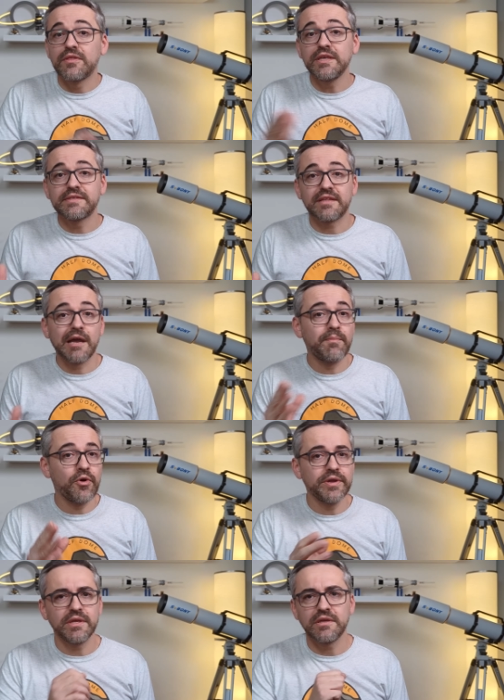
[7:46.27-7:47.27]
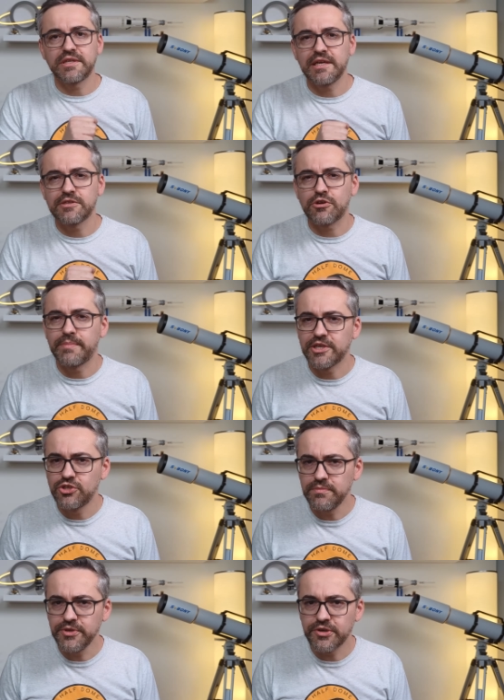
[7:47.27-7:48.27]
this time pointing the telescope at
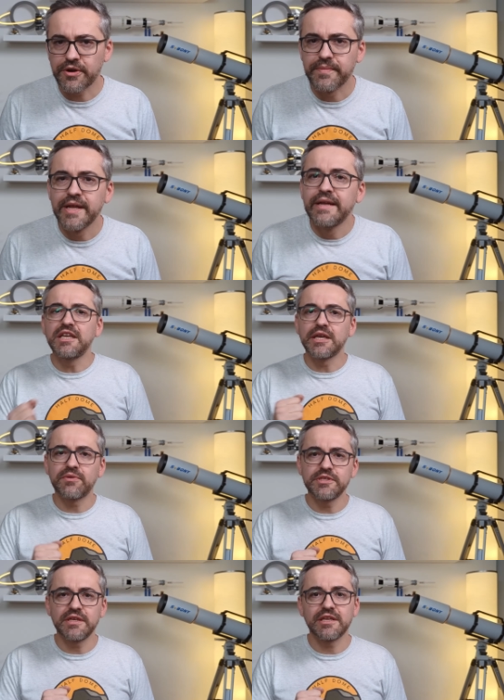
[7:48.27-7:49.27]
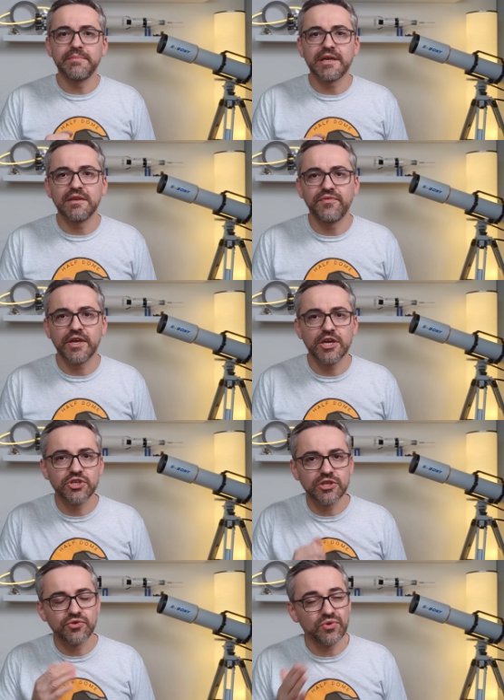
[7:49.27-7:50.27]
Jupiter and increasing the
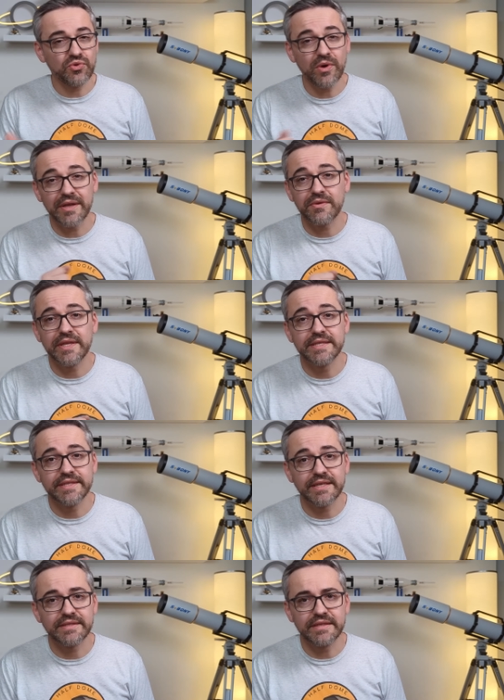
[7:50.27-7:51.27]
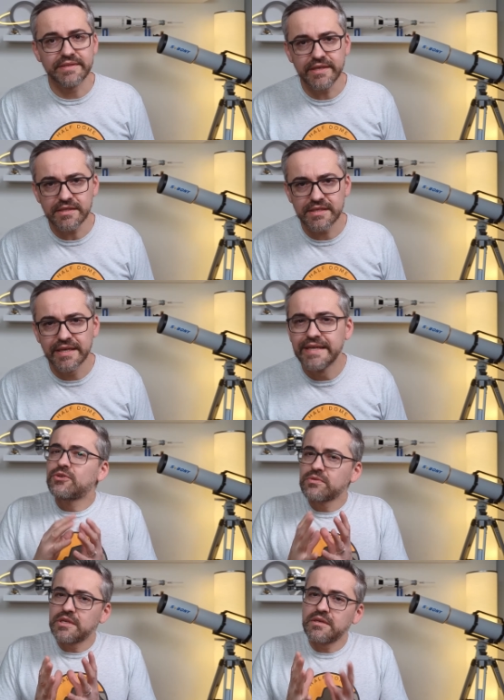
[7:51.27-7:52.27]
magnification to two hundred sixty-six,
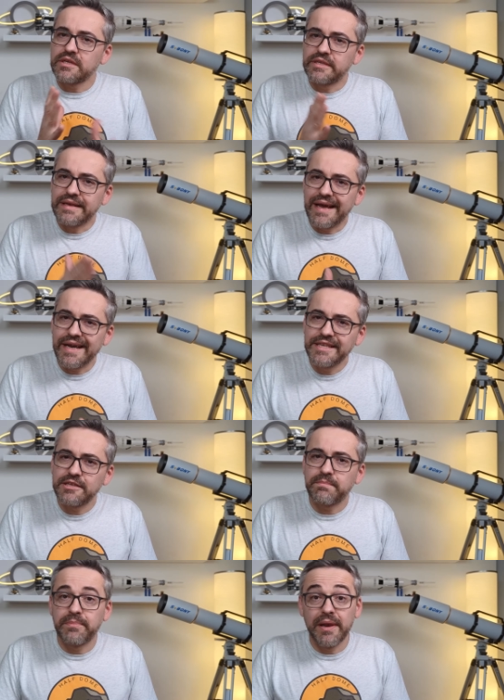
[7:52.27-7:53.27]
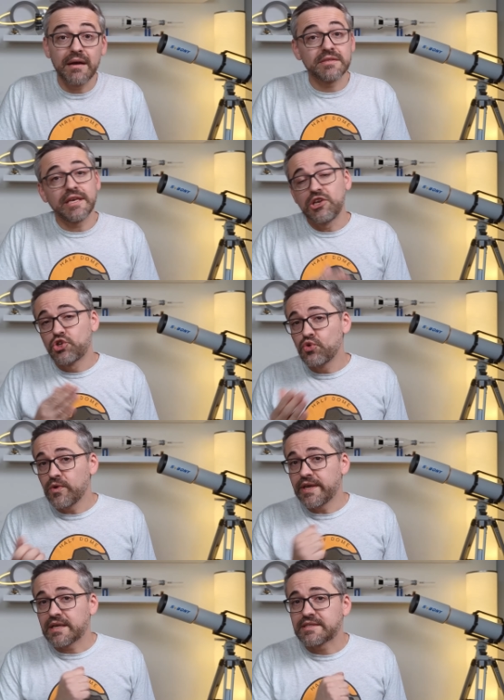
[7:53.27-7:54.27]
using the Delight plus a
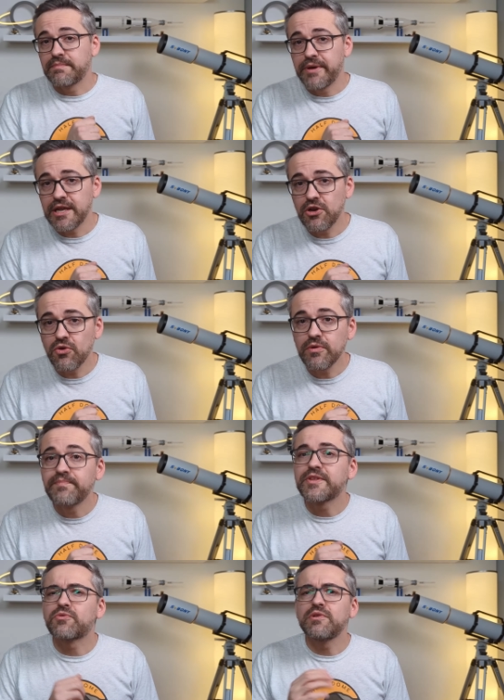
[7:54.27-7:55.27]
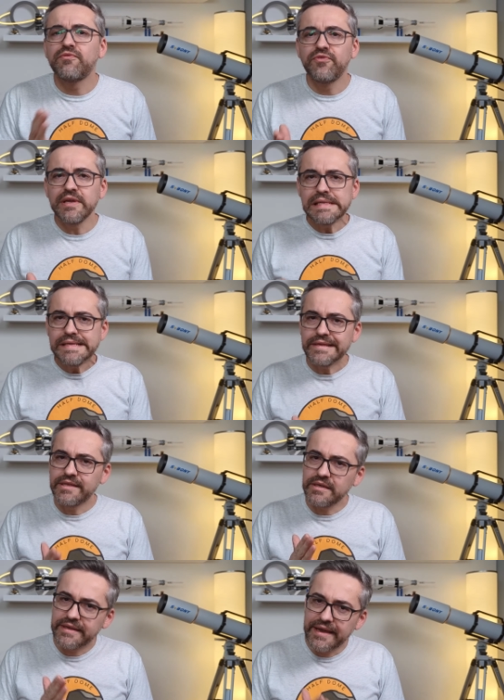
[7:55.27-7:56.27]
two X Barlow, revealed
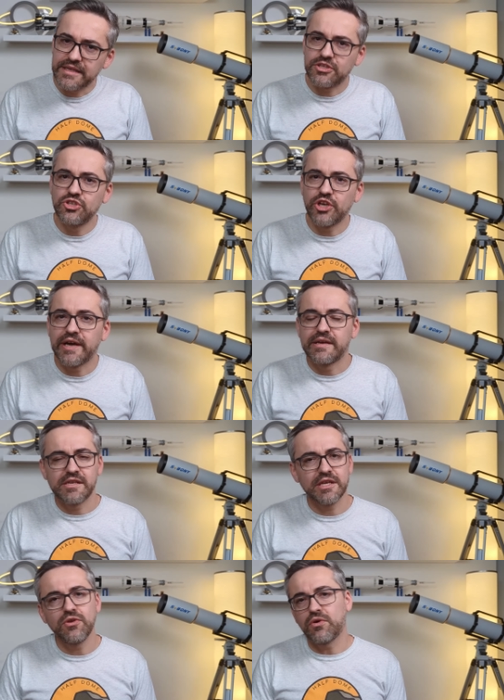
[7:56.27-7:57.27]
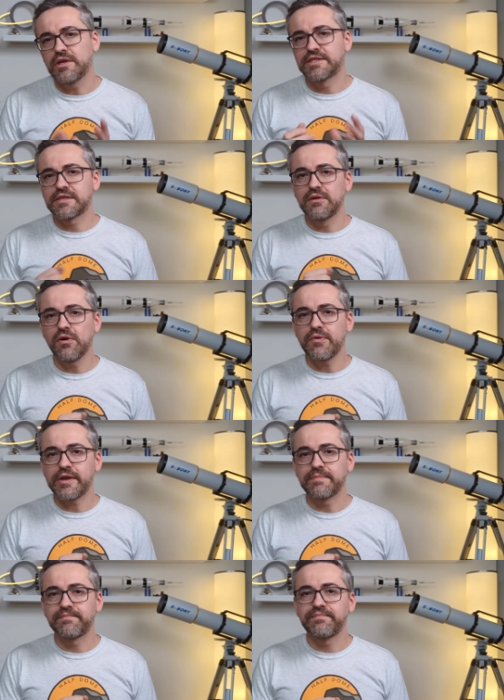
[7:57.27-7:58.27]
the gas giant in all its
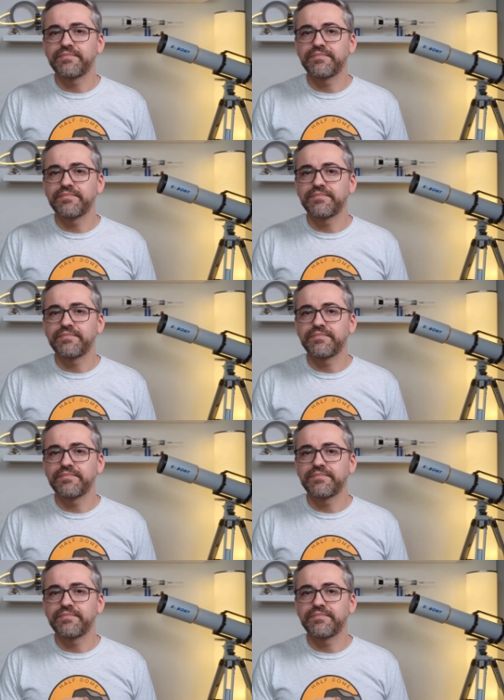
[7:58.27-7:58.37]
glory.